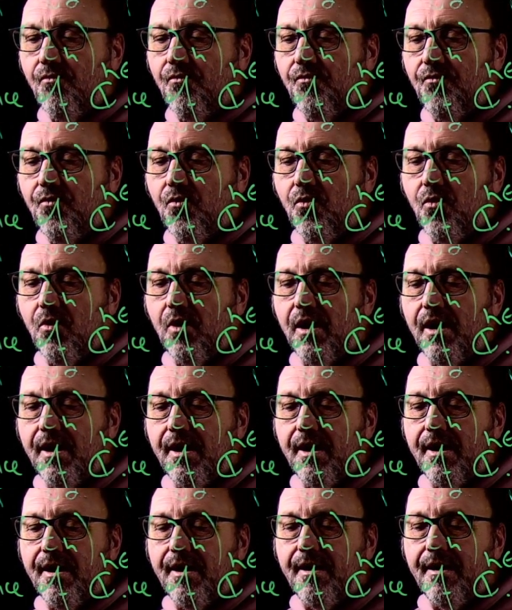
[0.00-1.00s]
for
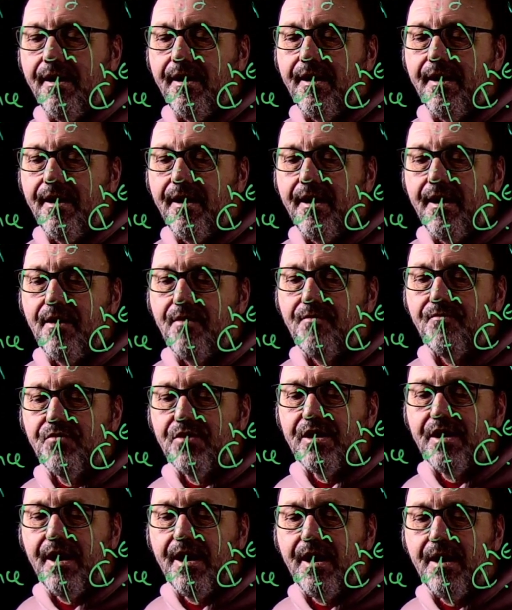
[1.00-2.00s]
every
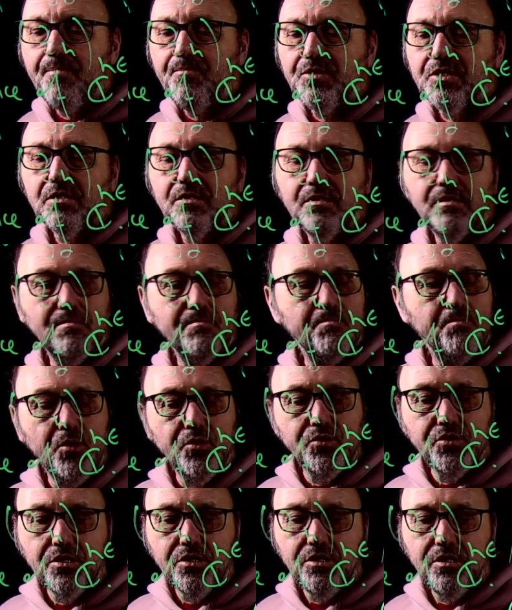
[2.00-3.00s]
epsilon
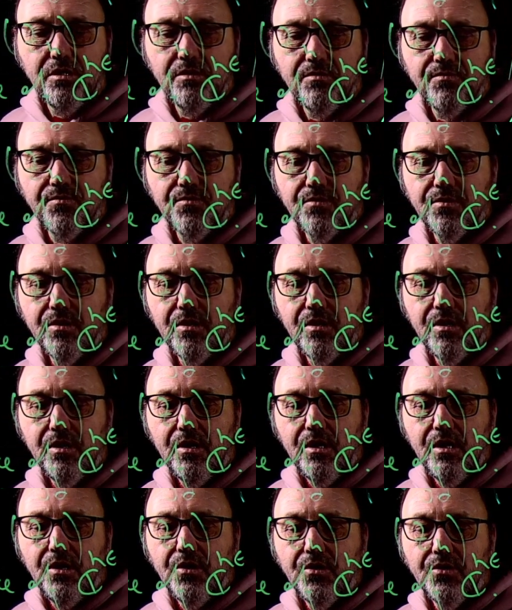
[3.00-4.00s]
positive
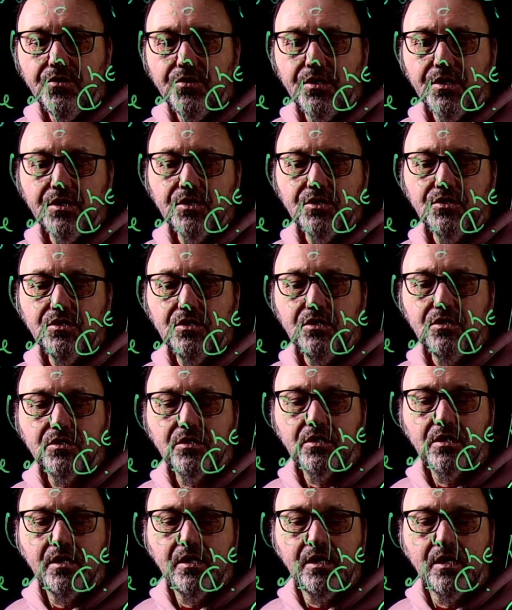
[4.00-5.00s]
there exists
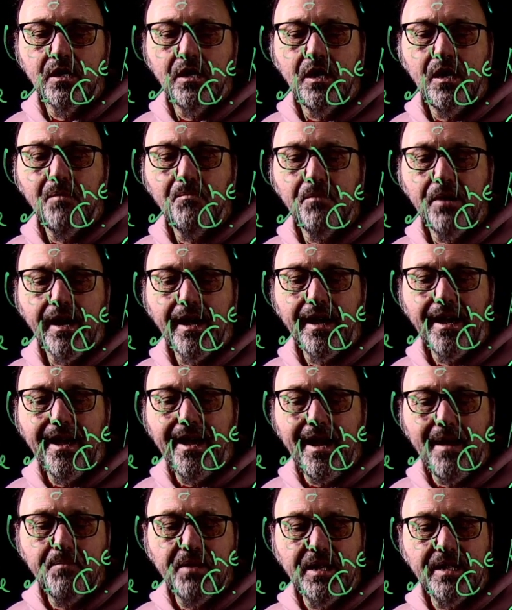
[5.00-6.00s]
a number
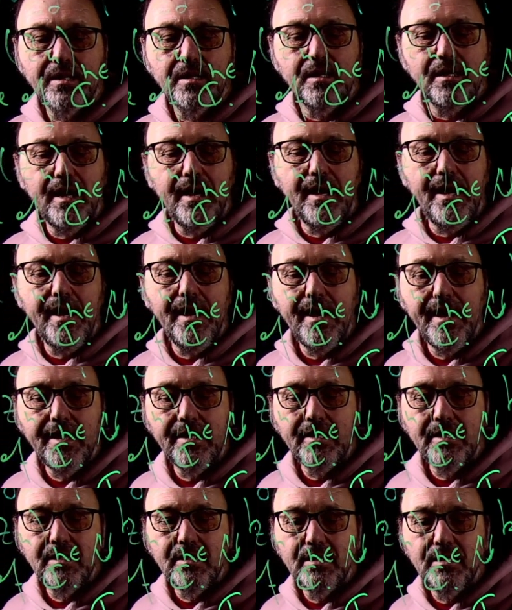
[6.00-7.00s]
capital
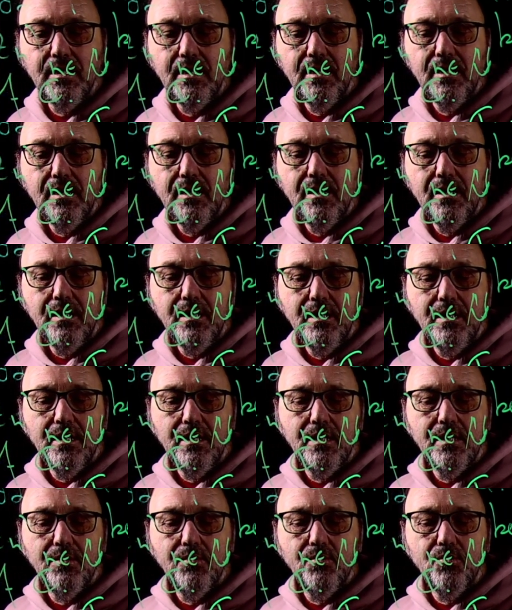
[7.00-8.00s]
N
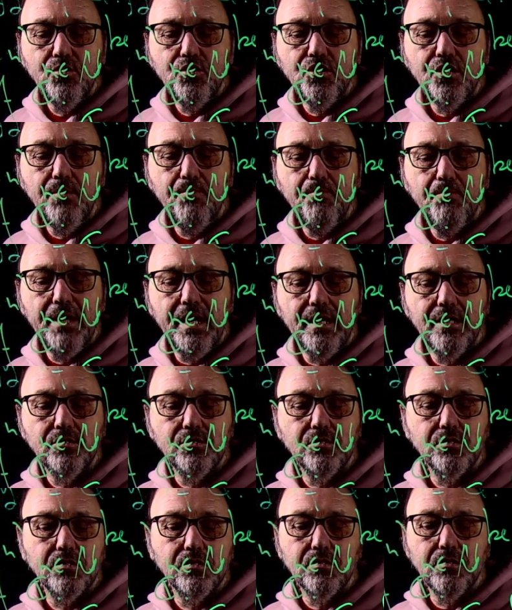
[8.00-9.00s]
which
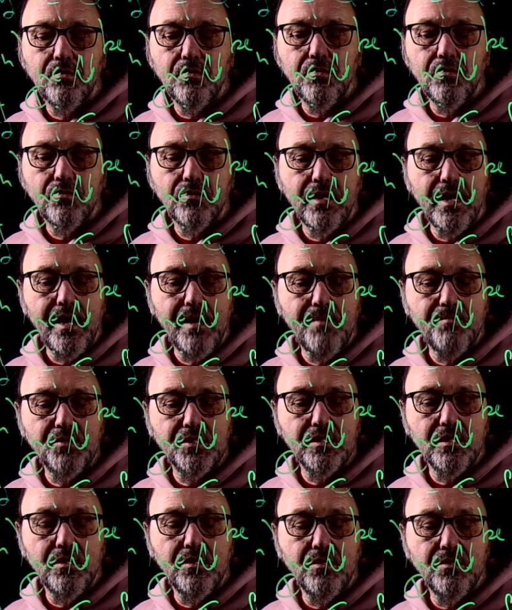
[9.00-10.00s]
depends on
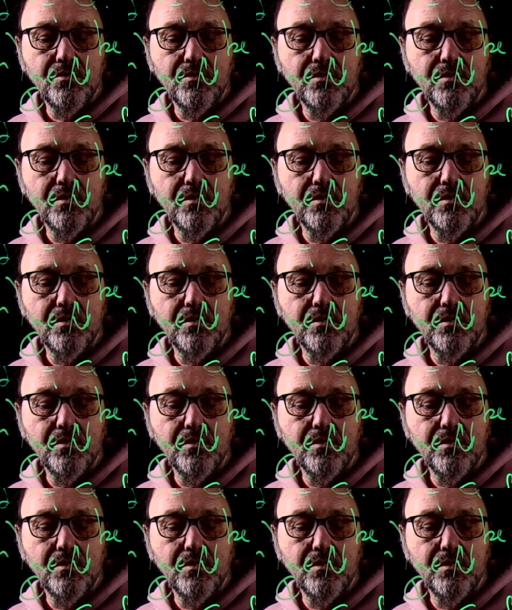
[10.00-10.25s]
epsilon,